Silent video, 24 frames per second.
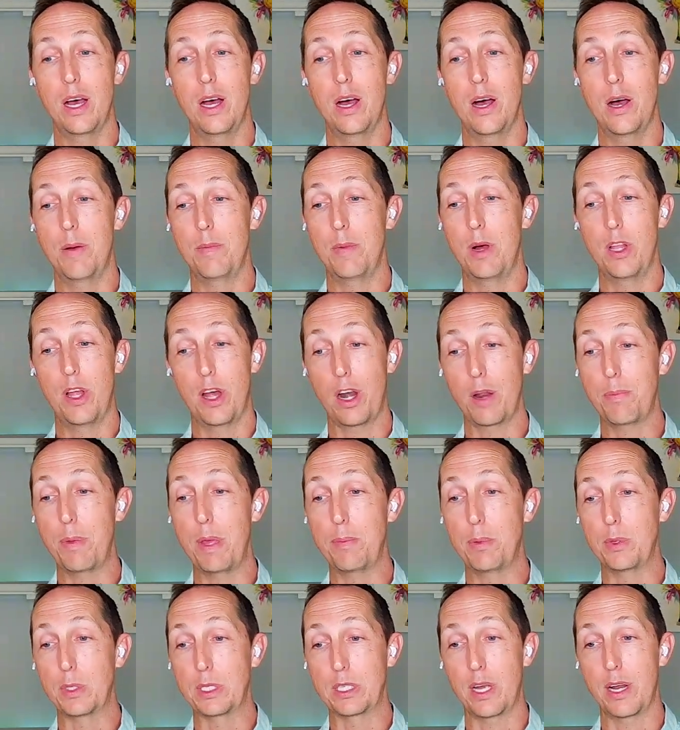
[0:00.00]
A lot of
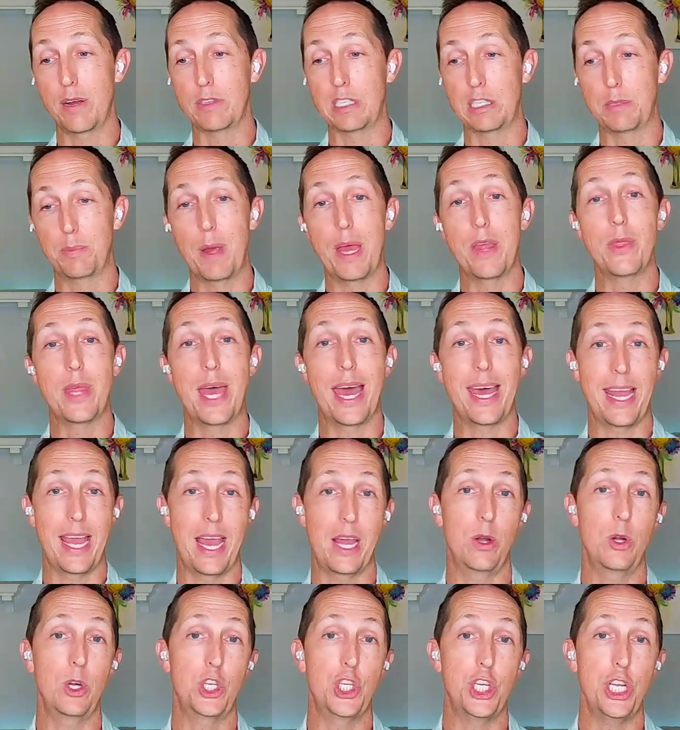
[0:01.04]
people kind of spend that
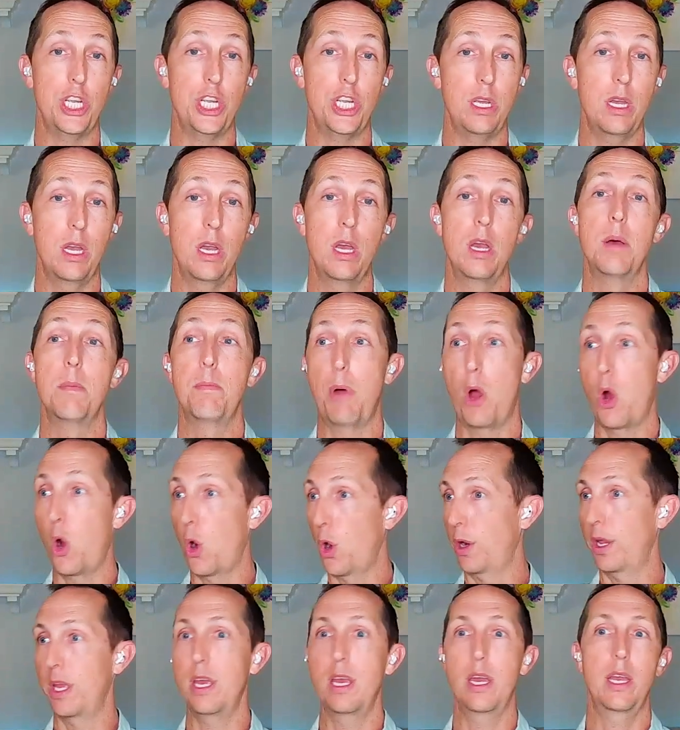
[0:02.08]
energy
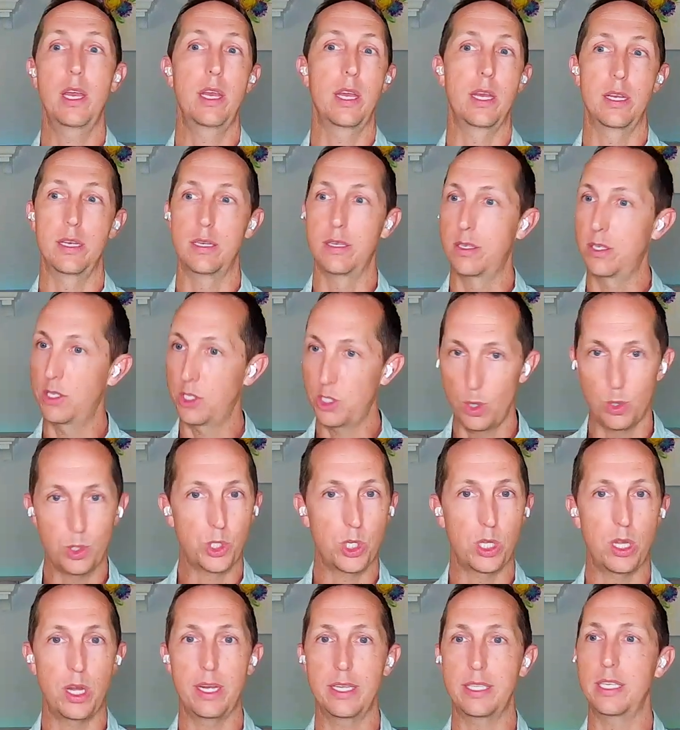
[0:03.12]
partying and
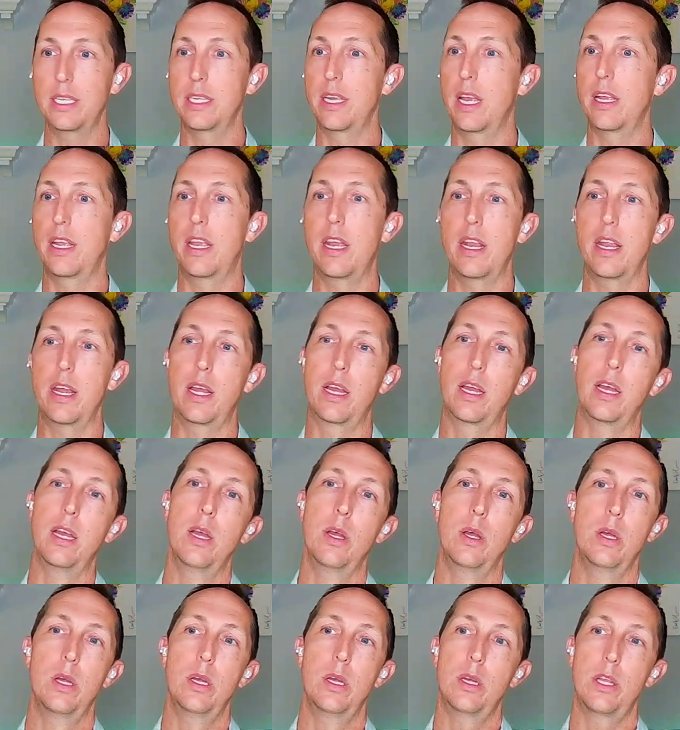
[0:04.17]
socializing and getting,
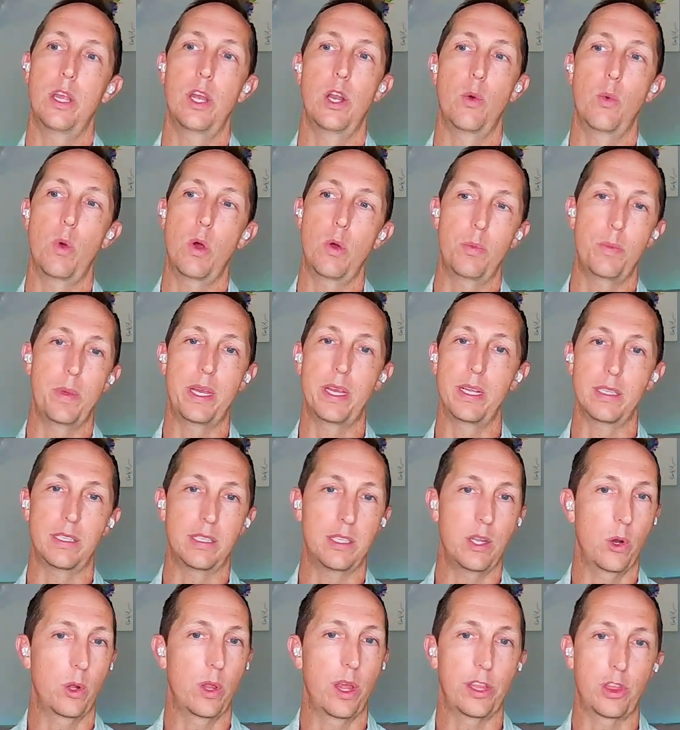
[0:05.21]
what would be
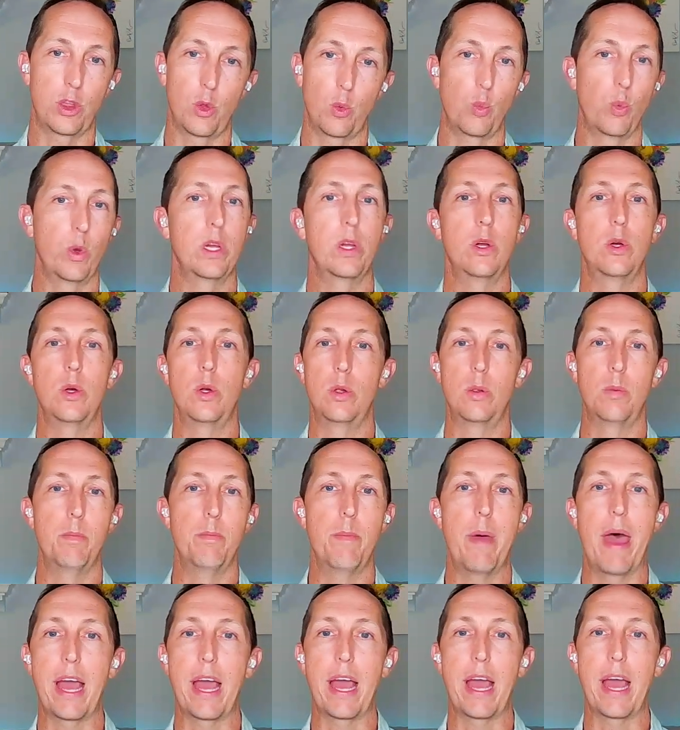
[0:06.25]
considered like the real
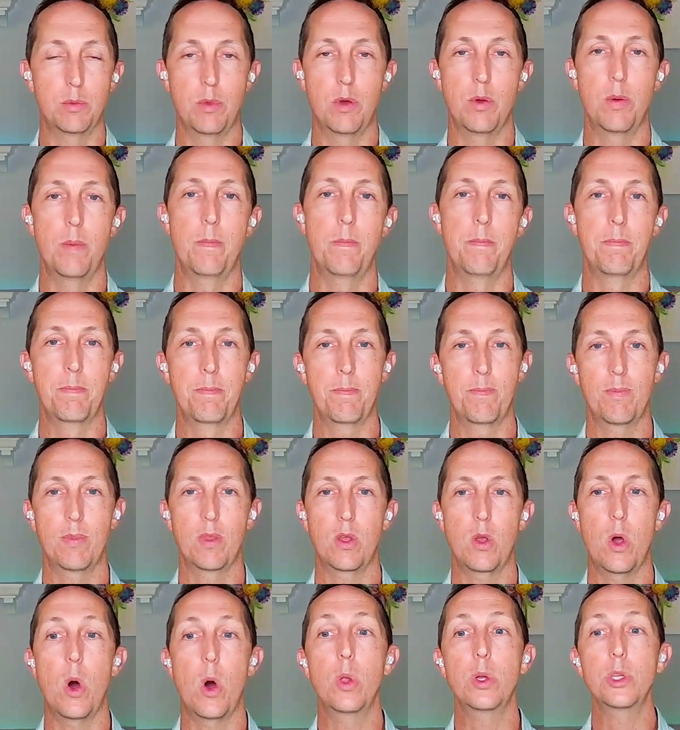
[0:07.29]
maximum
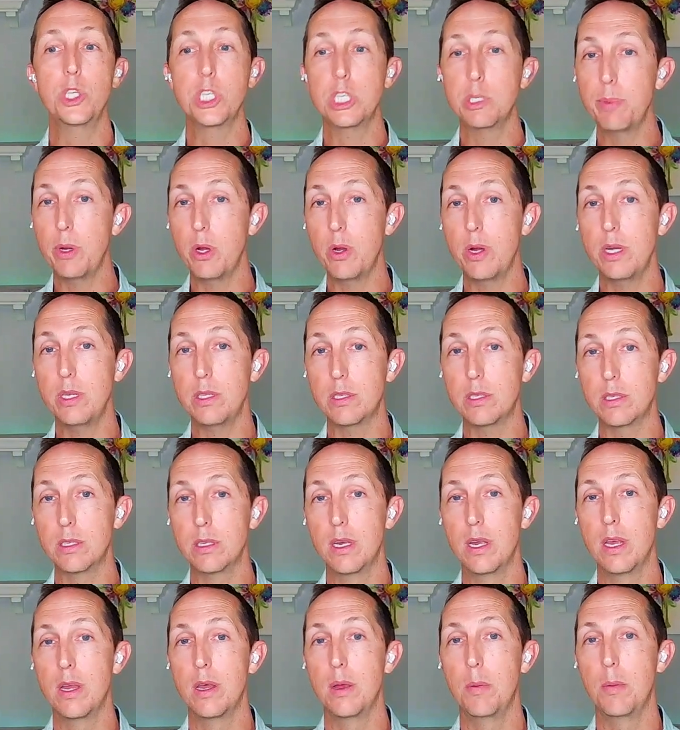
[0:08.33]
college experience.